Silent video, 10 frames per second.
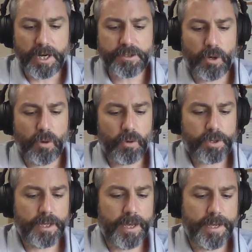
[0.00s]
Dr. Holck
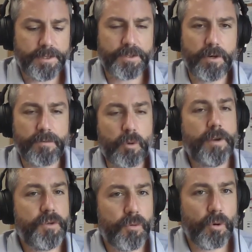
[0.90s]
has served
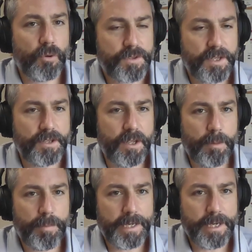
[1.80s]
quite a few roles in
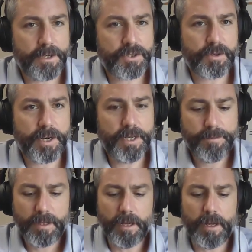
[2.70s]
the pig industry
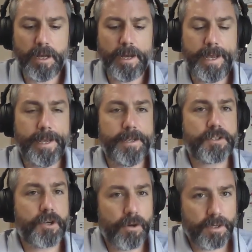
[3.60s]
uh, and
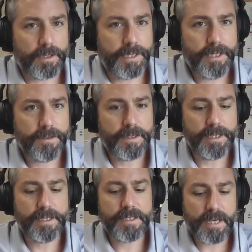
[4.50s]
is currently
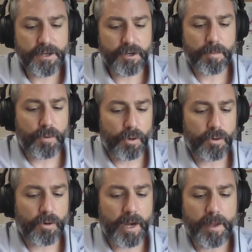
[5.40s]
the Senior
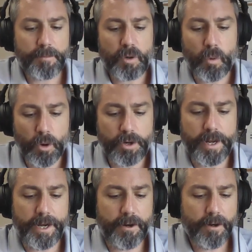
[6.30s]
Program
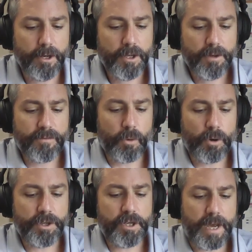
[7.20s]
Coordinator
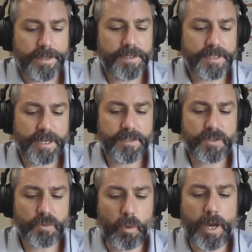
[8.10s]
for the United
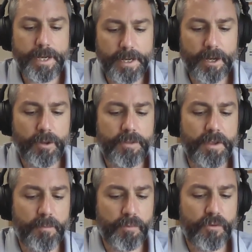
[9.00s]
States Swine
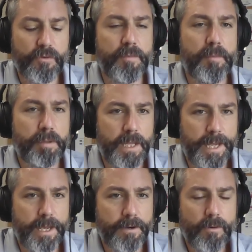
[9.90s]
Health Improvement
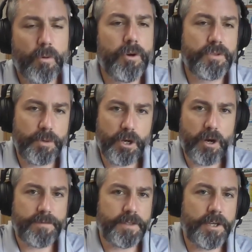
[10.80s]
Plan, or as we
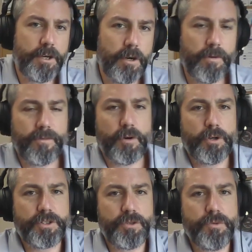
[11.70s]
often hear
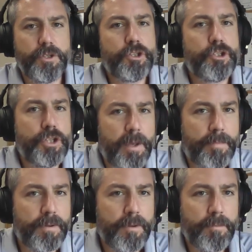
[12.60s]
referred to, the
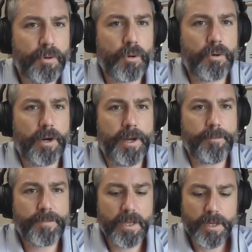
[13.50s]
SHIP program.
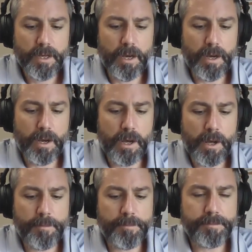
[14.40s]

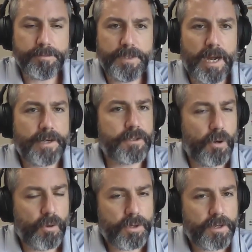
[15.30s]
Um, Dr.
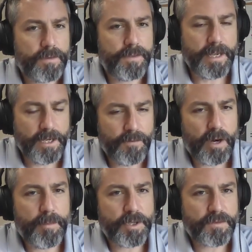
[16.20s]
Holck, thank you
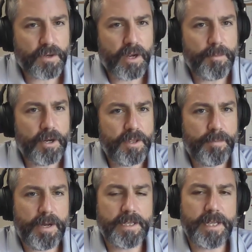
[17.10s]
very much for coming on
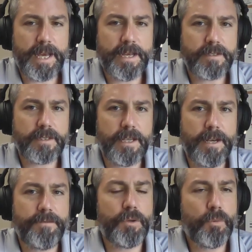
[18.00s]
the podcast.
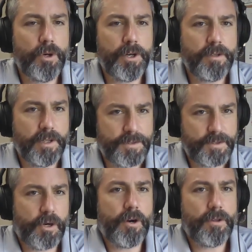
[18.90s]
And if you would, let's
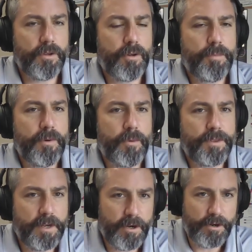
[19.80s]
start a little bit
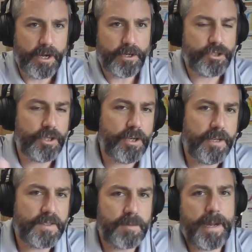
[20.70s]
with an introduction
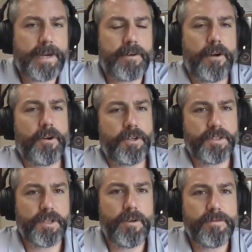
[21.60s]
and some background on
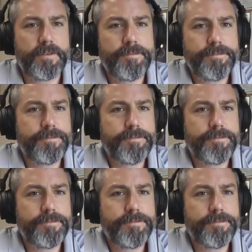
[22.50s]
yourself.